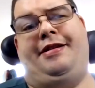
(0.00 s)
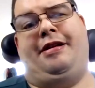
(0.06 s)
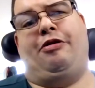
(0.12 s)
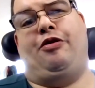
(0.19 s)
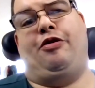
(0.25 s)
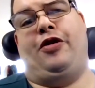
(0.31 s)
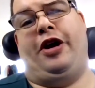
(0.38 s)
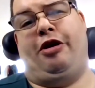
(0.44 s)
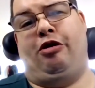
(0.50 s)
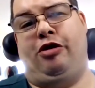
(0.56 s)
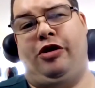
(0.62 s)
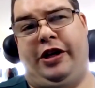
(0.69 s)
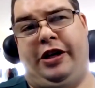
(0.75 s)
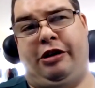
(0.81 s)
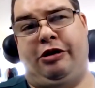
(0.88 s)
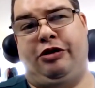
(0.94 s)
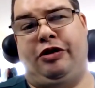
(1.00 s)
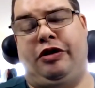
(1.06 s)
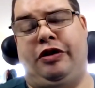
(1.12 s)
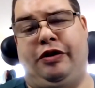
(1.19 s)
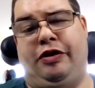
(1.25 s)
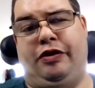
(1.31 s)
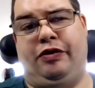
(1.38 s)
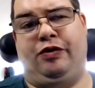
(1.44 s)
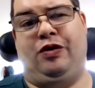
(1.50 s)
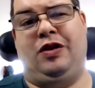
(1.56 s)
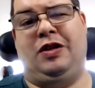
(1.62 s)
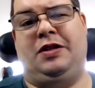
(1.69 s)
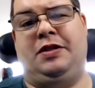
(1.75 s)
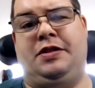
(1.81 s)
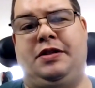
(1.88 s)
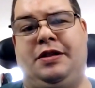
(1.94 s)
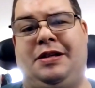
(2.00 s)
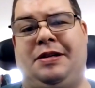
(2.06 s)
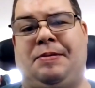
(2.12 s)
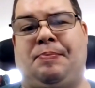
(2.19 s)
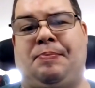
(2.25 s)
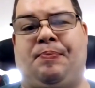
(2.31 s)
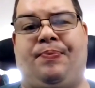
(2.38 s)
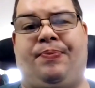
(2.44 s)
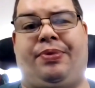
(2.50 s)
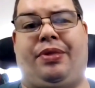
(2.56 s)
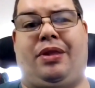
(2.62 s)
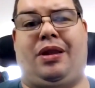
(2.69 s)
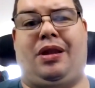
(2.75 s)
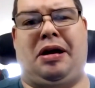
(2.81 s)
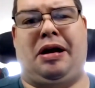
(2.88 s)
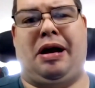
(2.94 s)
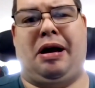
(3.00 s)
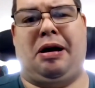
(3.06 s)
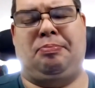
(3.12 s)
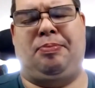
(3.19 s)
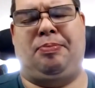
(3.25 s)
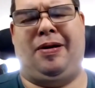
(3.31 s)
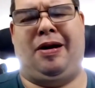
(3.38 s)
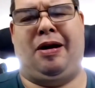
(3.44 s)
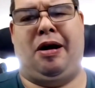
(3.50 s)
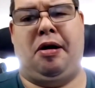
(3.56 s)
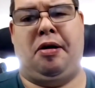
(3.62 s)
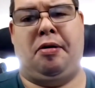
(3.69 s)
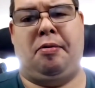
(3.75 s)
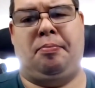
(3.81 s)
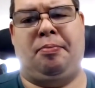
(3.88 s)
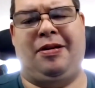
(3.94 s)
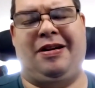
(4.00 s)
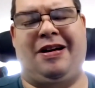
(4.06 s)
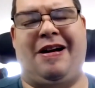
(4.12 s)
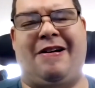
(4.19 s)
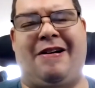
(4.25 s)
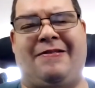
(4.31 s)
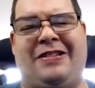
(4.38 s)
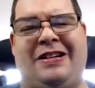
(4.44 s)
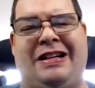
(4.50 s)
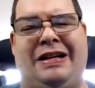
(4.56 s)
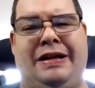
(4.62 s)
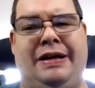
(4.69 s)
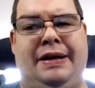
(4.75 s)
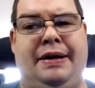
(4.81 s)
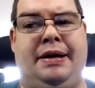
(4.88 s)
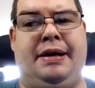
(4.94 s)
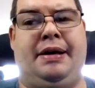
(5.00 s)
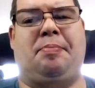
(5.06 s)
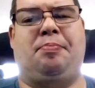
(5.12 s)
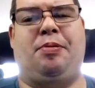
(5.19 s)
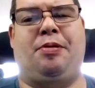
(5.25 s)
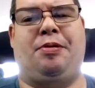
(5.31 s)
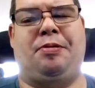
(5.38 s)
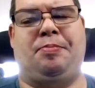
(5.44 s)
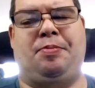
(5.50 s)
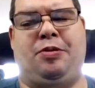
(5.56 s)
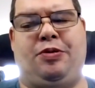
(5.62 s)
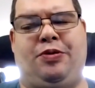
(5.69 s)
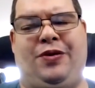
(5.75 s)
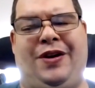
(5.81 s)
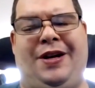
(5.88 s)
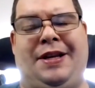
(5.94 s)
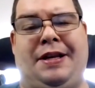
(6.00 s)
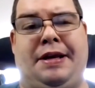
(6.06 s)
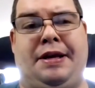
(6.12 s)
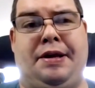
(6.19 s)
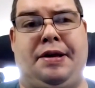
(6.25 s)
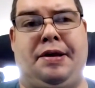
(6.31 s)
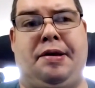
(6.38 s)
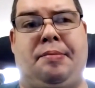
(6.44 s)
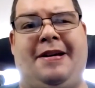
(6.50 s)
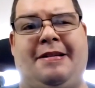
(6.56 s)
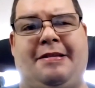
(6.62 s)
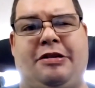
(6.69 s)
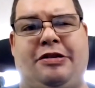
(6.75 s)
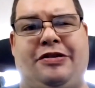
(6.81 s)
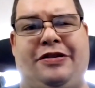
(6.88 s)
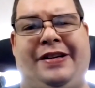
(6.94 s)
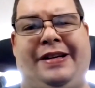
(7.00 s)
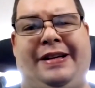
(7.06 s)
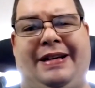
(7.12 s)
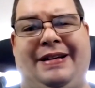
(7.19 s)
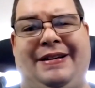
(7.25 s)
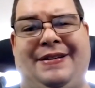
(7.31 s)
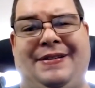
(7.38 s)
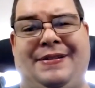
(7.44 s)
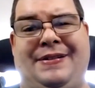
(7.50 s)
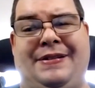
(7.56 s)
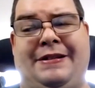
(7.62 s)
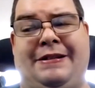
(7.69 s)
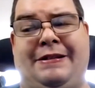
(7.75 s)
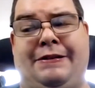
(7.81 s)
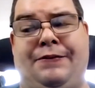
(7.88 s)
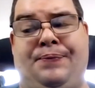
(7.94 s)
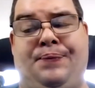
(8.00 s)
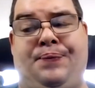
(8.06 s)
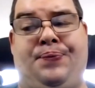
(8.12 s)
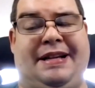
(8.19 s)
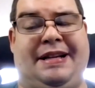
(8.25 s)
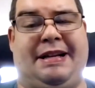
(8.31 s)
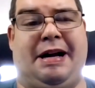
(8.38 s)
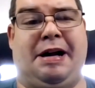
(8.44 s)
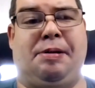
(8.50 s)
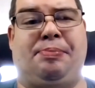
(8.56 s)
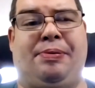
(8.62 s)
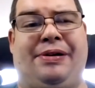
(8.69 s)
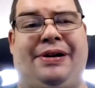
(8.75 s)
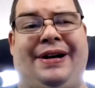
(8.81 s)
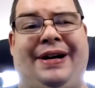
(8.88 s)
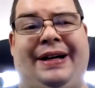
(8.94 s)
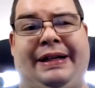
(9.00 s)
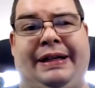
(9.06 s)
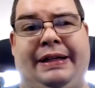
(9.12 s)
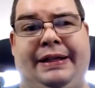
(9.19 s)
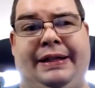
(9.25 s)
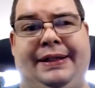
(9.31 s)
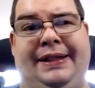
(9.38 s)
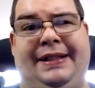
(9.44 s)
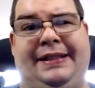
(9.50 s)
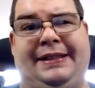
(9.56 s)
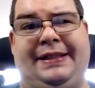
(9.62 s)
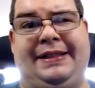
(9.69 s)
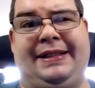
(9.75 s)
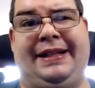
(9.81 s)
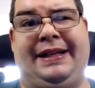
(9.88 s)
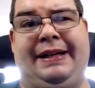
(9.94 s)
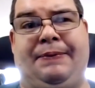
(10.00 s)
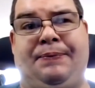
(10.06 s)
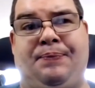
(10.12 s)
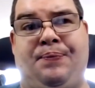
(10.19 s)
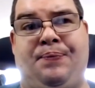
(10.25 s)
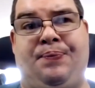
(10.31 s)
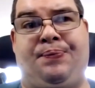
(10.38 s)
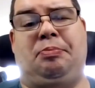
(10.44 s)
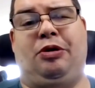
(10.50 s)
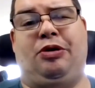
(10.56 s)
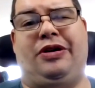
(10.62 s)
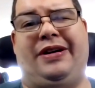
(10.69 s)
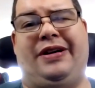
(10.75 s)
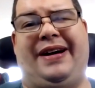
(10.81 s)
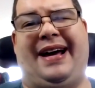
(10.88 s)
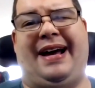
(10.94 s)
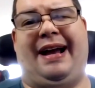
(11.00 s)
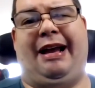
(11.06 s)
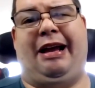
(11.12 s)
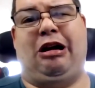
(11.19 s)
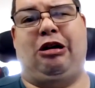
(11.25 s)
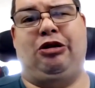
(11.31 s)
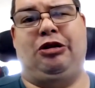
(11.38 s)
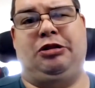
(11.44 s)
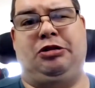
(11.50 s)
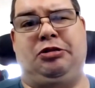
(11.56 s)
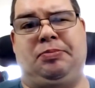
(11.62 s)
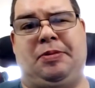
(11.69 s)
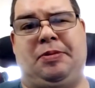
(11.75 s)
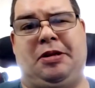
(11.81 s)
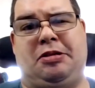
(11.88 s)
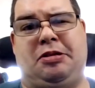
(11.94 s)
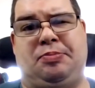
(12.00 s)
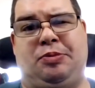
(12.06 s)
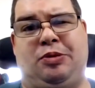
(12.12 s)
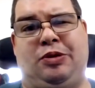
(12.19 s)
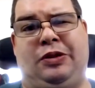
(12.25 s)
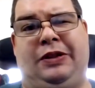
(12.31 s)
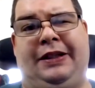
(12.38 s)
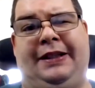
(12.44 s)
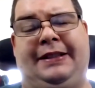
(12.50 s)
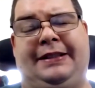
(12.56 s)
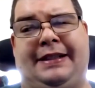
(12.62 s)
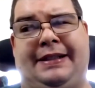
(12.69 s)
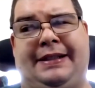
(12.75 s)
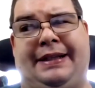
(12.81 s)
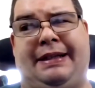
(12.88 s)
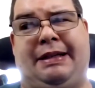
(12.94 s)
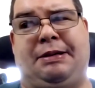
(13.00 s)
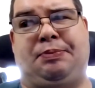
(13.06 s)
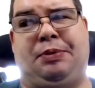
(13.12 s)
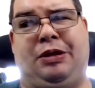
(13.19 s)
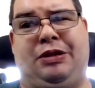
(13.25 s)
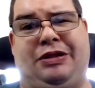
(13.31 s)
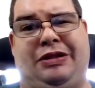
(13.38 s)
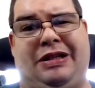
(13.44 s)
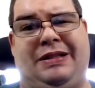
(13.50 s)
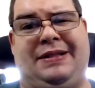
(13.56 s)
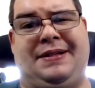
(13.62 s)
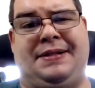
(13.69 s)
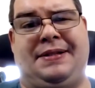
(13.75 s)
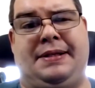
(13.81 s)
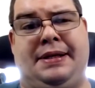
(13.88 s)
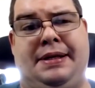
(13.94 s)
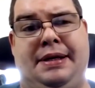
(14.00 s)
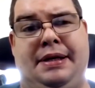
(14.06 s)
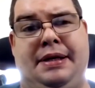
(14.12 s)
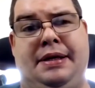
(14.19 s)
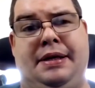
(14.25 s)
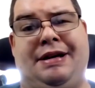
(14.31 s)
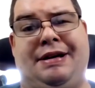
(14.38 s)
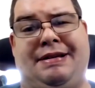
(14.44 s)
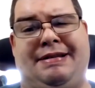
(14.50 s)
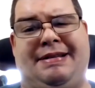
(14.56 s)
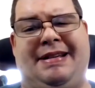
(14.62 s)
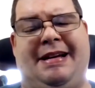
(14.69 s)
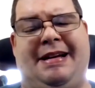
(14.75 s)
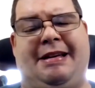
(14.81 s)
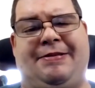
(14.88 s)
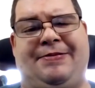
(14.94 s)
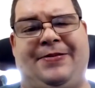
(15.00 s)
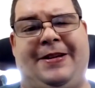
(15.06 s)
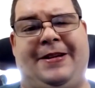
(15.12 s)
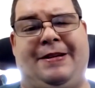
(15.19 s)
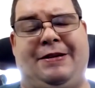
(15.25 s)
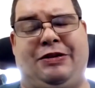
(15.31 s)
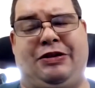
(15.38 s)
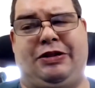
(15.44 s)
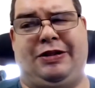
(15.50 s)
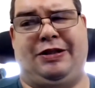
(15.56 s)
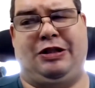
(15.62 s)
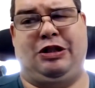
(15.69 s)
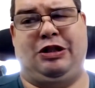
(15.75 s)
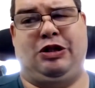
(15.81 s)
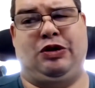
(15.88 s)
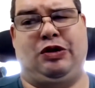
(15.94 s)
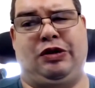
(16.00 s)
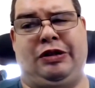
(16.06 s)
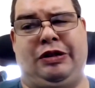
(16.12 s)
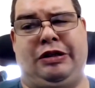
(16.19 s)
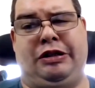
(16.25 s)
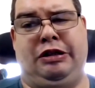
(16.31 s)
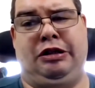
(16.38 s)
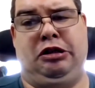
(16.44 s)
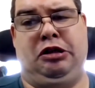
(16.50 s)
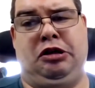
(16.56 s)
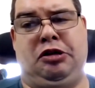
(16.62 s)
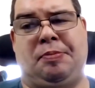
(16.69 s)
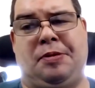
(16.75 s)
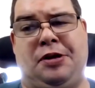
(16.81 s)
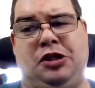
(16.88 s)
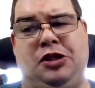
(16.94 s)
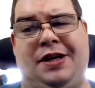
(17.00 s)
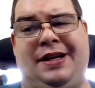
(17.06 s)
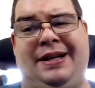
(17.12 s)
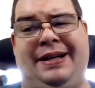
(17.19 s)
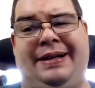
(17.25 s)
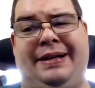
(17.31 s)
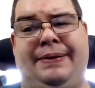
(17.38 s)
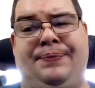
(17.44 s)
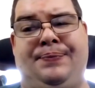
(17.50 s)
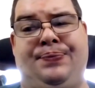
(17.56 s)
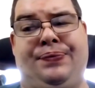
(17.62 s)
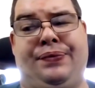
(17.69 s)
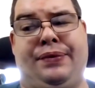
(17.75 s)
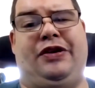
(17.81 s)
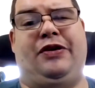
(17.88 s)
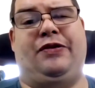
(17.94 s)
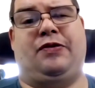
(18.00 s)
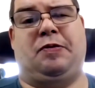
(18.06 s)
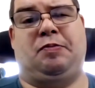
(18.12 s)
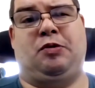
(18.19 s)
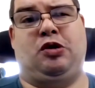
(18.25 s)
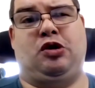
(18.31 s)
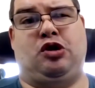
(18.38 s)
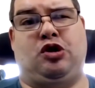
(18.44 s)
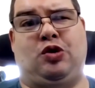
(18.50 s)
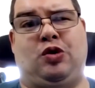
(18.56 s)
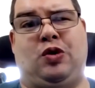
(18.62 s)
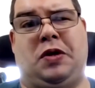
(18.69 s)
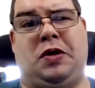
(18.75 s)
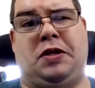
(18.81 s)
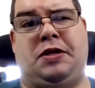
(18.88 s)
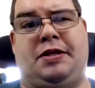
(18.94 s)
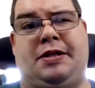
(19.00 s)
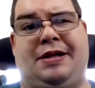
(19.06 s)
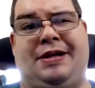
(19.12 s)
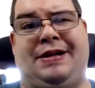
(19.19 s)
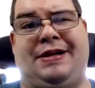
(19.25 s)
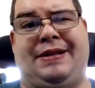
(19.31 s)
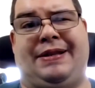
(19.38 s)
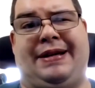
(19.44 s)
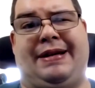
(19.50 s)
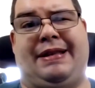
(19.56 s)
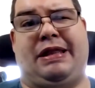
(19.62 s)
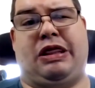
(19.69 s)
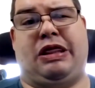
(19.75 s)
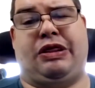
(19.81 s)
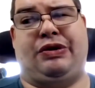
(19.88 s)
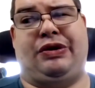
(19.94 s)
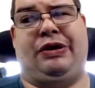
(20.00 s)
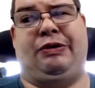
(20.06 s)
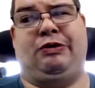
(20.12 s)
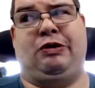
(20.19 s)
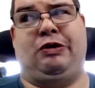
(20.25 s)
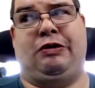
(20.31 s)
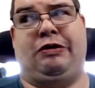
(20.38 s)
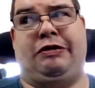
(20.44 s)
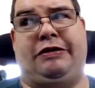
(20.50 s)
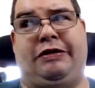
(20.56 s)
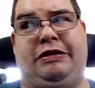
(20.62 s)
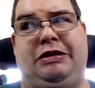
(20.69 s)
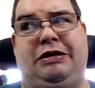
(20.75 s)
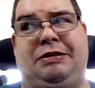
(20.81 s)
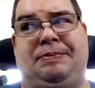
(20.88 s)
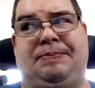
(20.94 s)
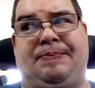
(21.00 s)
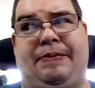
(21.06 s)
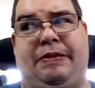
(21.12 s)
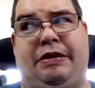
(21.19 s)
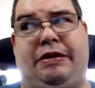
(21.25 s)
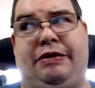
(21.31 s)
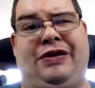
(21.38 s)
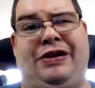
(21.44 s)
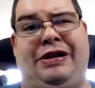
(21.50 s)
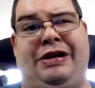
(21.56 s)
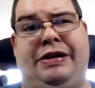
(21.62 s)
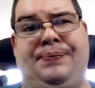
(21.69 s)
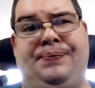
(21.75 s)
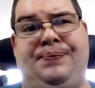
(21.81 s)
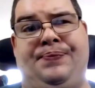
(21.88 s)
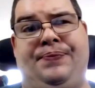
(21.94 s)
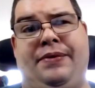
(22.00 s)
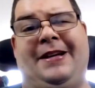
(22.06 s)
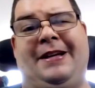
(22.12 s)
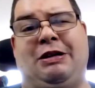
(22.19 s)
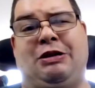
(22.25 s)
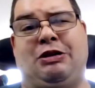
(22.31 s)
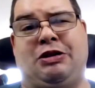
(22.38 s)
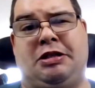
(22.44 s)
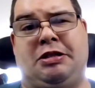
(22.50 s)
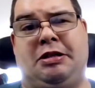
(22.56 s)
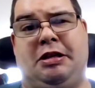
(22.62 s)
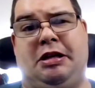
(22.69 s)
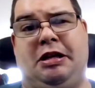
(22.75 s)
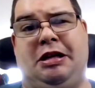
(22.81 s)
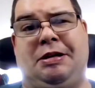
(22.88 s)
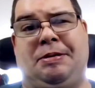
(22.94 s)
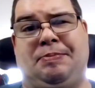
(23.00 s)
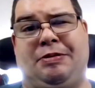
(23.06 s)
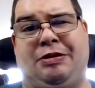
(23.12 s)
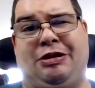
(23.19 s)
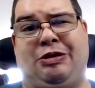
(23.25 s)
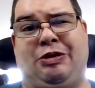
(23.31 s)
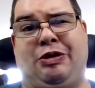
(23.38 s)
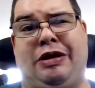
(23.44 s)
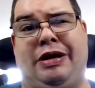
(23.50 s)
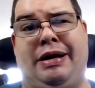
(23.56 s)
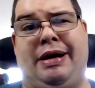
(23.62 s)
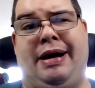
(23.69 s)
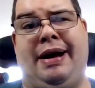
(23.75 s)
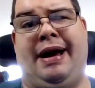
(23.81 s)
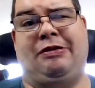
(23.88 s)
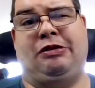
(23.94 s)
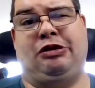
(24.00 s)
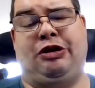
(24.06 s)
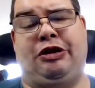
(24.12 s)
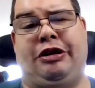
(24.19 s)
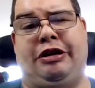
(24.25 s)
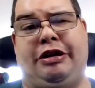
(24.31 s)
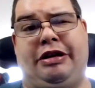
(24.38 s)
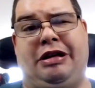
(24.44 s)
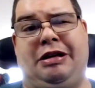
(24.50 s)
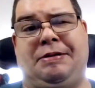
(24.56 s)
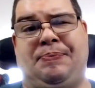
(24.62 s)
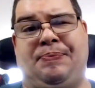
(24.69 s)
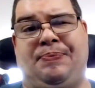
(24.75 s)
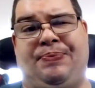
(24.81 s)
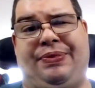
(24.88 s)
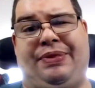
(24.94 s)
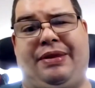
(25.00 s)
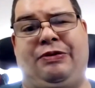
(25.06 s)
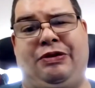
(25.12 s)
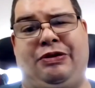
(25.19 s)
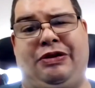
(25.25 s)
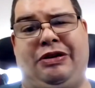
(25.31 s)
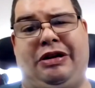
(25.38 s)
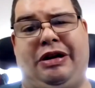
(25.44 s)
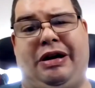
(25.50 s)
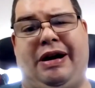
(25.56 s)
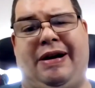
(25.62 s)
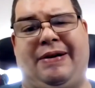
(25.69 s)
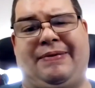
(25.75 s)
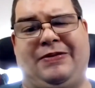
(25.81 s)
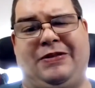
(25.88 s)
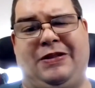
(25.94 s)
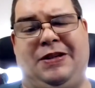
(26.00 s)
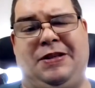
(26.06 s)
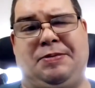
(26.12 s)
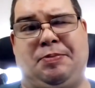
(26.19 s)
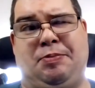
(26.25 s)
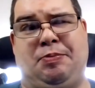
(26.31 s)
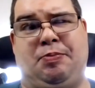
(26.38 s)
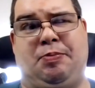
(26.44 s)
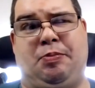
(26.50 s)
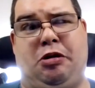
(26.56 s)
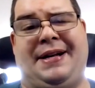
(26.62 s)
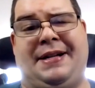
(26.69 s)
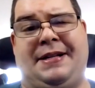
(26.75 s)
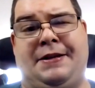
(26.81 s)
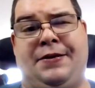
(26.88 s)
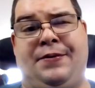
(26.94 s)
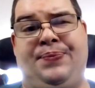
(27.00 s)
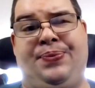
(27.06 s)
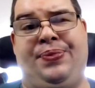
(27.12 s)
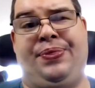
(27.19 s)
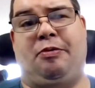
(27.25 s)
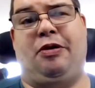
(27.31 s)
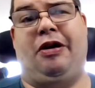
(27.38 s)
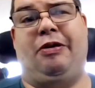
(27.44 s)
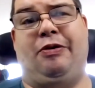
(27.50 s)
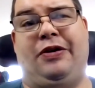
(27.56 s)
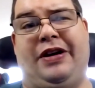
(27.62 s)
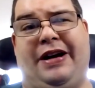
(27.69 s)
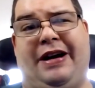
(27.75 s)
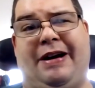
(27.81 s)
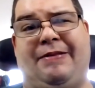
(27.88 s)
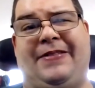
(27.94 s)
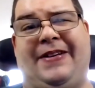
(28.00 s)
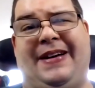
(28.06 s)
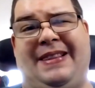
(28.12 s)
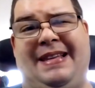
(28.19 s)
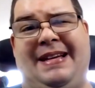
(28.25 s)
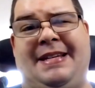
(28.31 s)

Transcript: so we all know what um, palaver happened between Piastri and uh, and Alpine yesterday. I'm not going to get go into much more detail than that because I did uh, six videos in total on my channel. Three of them were shorts, and the other three were um, full videos. Um, so have a look um, if you haven't seen them yet. But what I want to cover